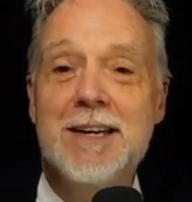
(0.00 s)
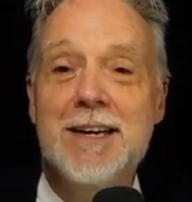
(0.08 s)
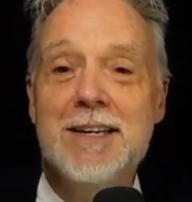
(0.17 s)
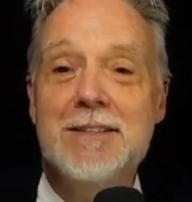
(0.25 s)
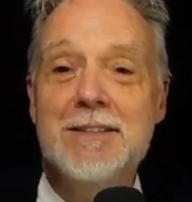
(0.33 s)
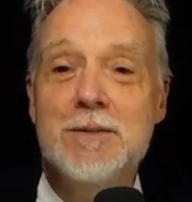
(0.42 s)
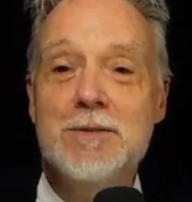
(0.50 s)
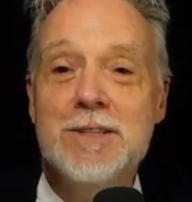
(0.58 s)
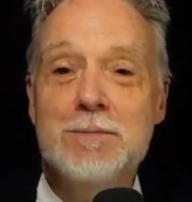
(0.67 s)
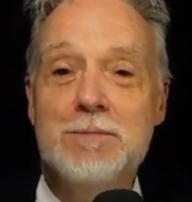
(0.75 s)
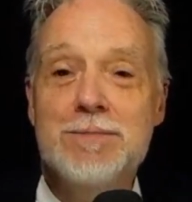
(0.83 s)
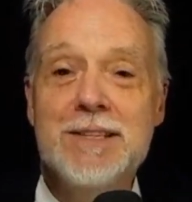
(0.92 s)
Uh, don't
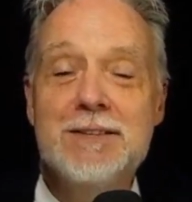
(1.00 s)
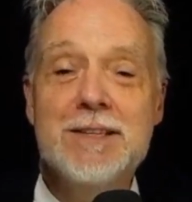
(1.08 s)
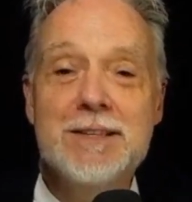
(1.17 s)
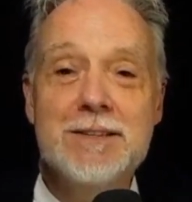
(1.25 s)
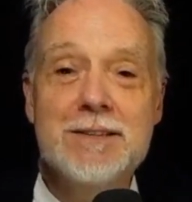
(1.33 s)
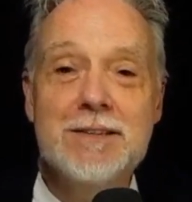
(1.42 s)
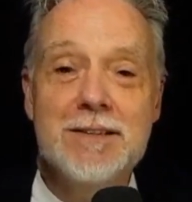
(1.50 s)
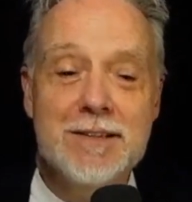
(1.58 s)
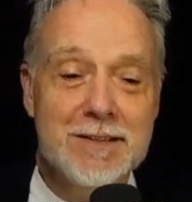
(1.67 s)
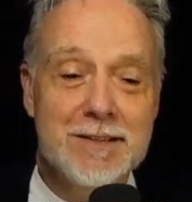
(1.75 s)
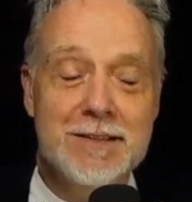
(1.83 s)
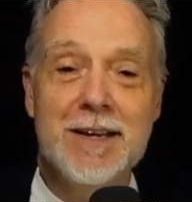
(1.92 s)
just leave it in their
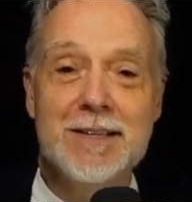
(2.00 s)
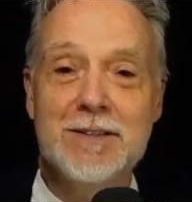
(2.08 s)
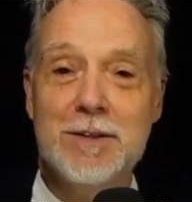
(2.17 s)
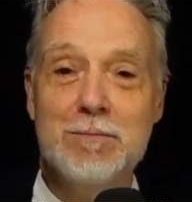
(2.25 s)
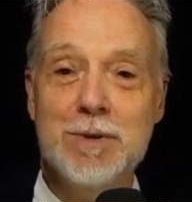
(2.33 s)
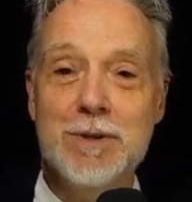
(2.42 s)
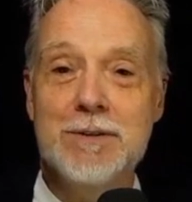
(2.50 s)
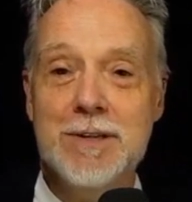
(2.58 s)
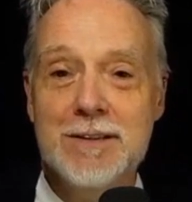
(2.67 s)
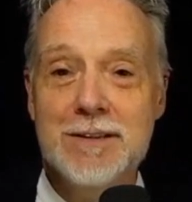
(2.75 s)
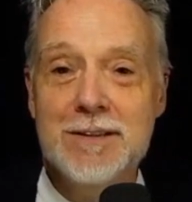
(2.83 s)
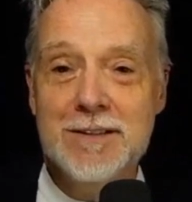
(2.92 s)
science computer
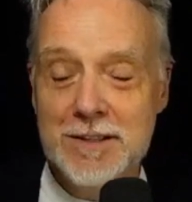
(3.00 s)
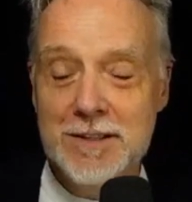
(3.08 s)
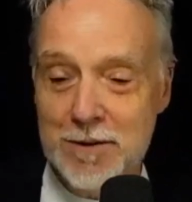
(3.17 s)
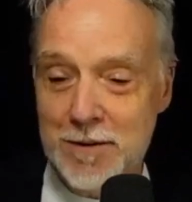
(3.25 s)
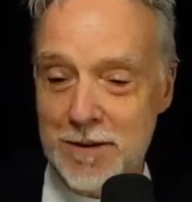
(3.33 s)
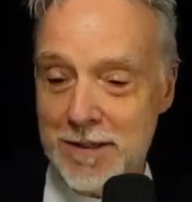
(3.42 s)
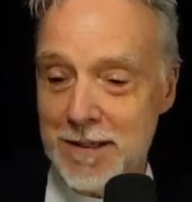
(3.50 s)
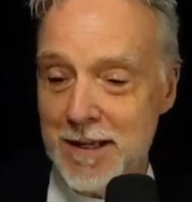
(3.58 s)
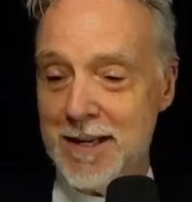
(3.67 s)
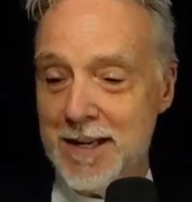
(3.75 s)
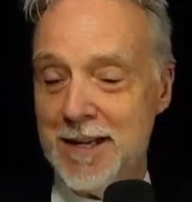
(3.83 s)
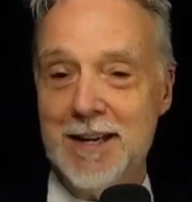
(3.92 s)
technology course.
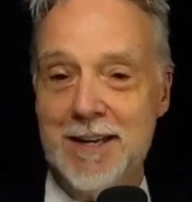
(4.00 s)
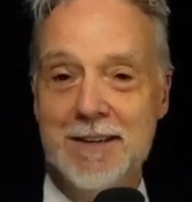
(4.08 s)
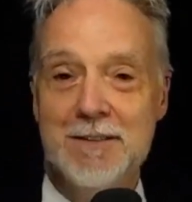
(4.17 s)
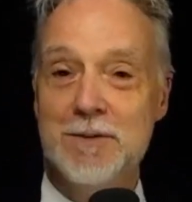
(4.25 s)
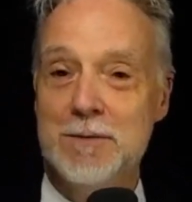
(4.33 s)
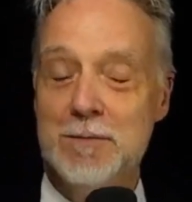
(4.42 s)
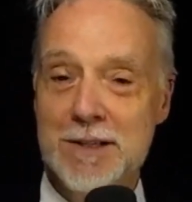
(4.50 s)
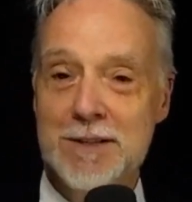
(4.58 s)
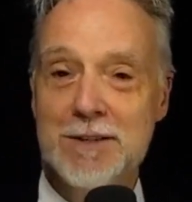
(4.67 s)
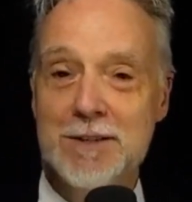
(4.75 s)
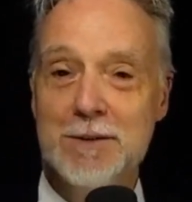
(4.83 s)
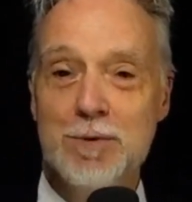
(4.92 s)
Uh, if you're a
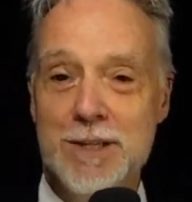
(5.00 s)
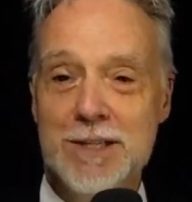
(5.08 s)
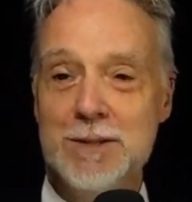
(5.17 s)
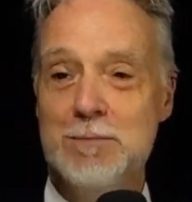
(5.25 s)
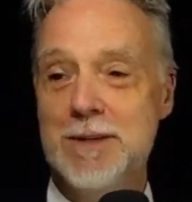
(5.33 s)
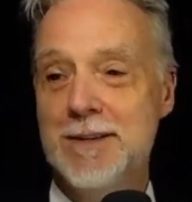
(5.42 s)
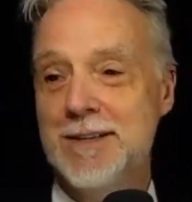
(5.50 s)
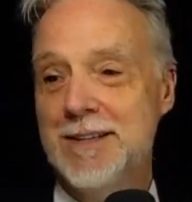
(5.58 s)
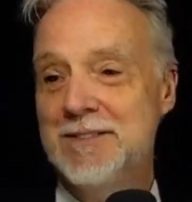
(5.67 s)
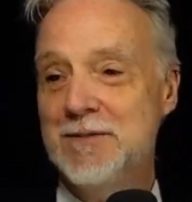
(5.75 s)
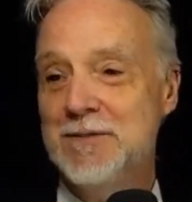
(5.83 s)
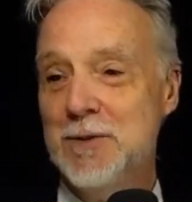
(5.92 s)
minister, preach about it.
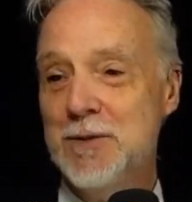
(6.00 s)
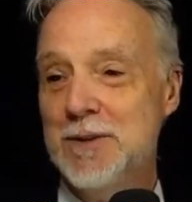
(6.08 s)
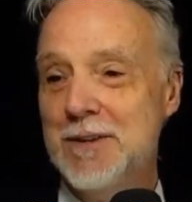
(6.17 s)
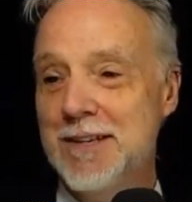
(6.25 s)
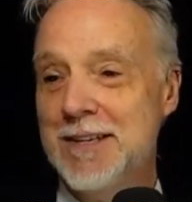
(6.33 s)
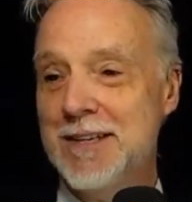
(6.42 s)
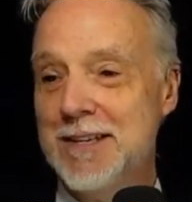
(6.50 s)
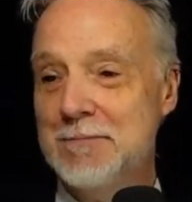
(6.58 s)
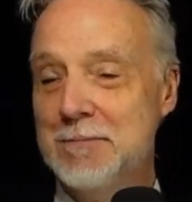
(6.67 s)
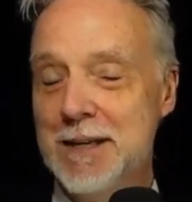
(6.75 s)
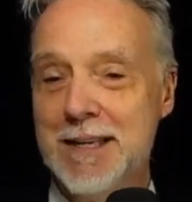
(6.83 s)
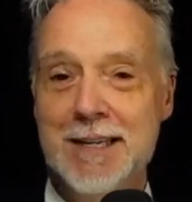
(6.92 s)
If you're a
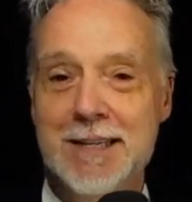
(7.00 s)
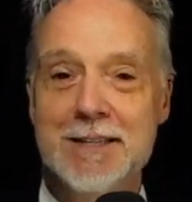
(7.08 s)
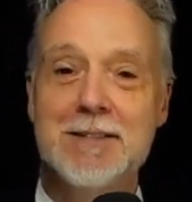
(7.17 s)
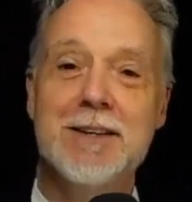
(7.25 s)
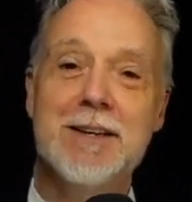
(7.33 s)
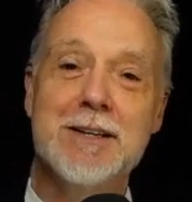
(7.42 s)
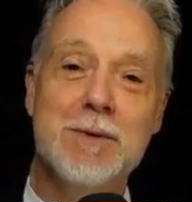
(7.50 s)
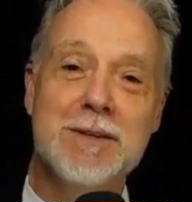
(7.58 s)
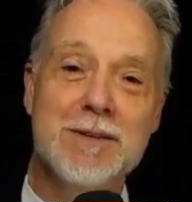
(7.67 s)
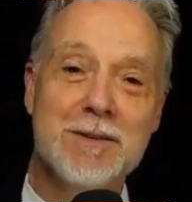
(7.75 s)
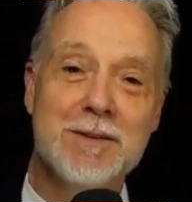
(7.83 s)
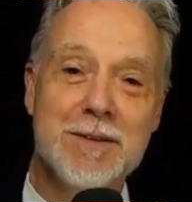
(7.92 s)
mechanics, talk about
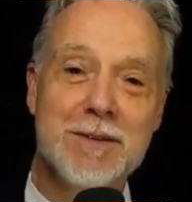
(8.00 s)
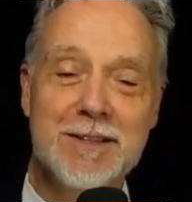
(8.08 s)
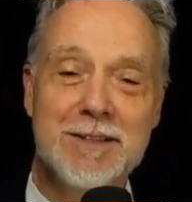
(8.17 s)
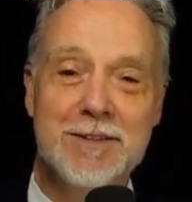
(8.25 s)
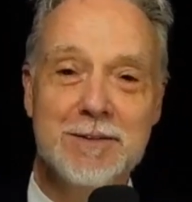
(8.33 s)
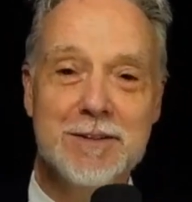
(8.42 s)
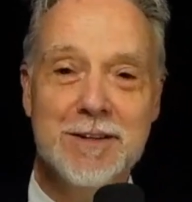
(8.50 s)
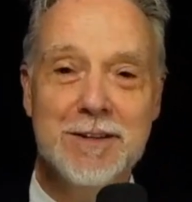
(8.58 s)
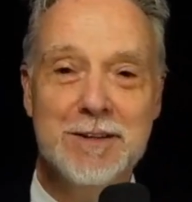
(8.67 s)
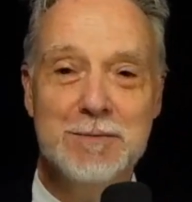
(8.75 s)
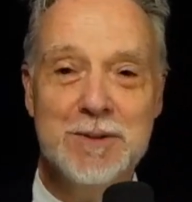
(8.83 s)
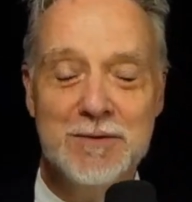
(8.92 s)
it in relation to
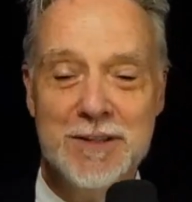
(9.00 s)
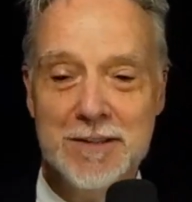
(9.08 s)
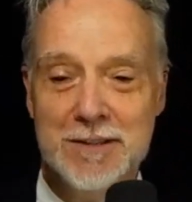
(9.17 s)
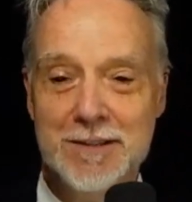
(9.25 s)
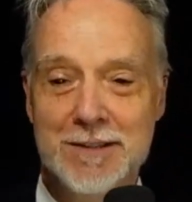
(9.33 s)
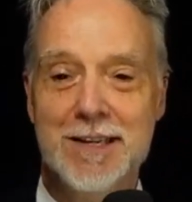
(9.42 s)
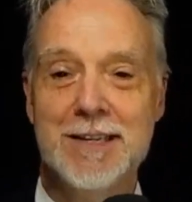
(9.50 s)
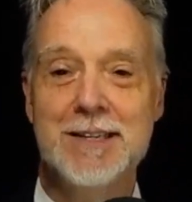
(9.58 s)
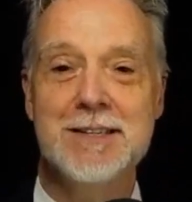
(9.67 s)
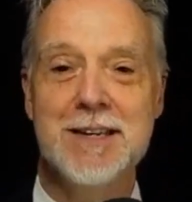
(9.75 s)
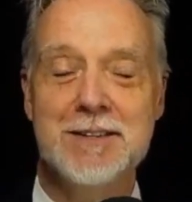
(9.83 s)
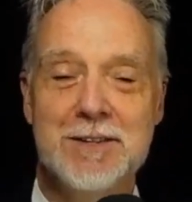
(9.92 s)
autonomous vehicles,
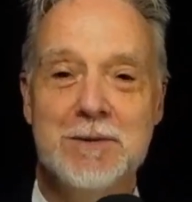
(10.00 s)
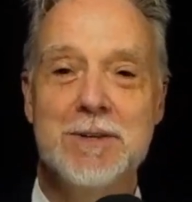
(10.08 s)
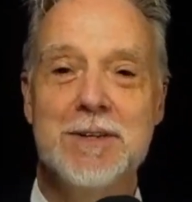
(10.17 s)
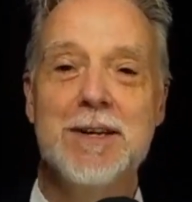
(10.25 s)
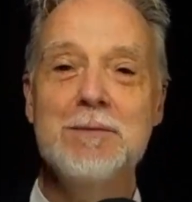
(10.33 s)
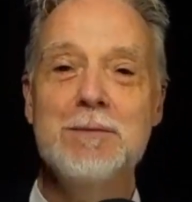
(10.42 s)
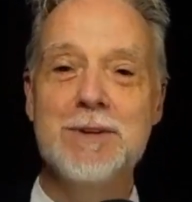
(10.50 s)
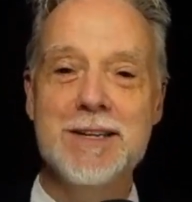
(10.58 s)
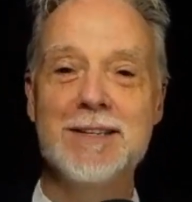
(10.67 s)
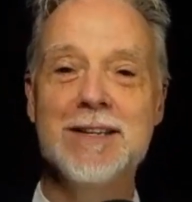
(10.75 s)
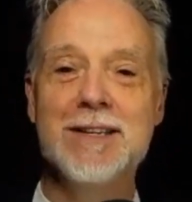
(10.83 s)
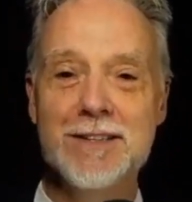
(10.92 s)
etc. We've got to bring
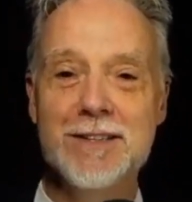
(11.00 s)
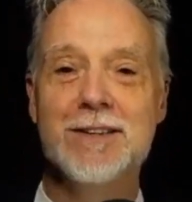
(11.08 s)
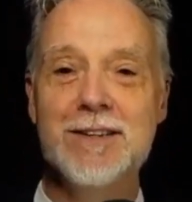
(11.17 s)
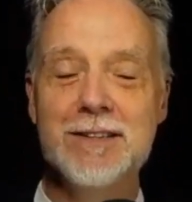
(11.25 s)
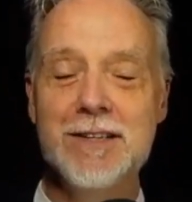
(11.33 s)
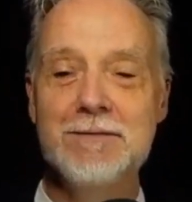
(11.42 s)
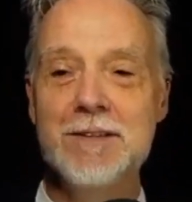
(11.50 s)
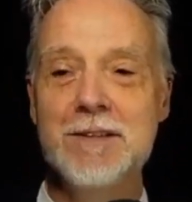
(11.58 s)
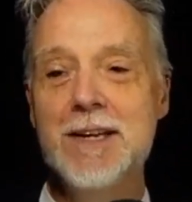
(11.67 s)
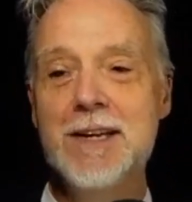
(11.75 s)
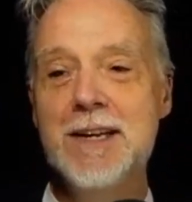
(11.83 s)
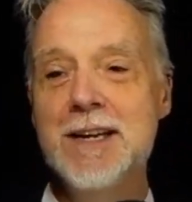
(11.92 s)
it down to our level,
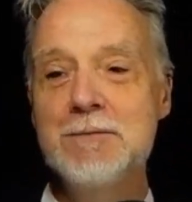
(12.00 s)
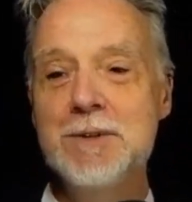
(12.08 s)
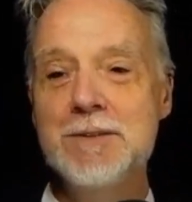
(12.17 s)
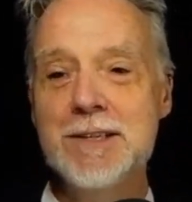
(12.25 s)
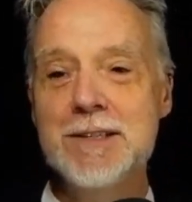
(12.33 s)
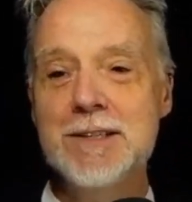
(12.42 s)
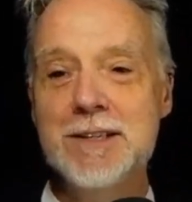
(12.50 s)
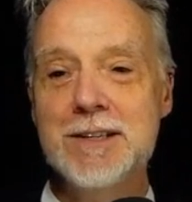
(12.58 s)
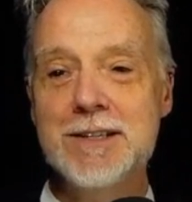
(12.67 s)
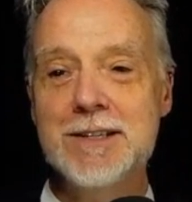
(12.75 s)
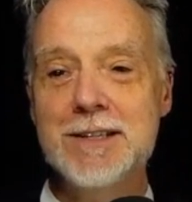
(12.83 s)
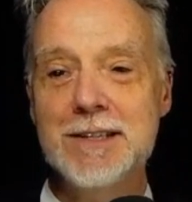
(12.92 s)
and we've got to start
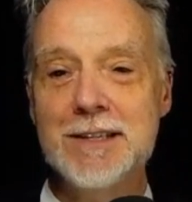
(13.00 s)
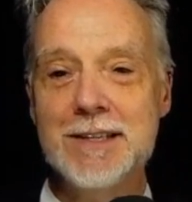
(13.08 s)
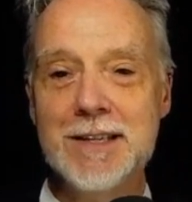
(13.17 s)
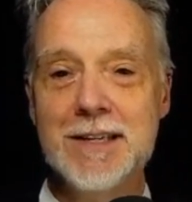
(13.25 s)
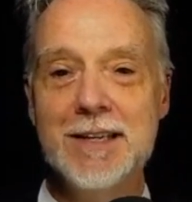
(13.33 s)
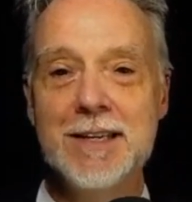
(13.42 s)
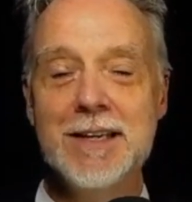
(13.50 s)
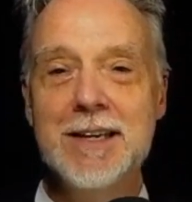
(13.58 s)
articulating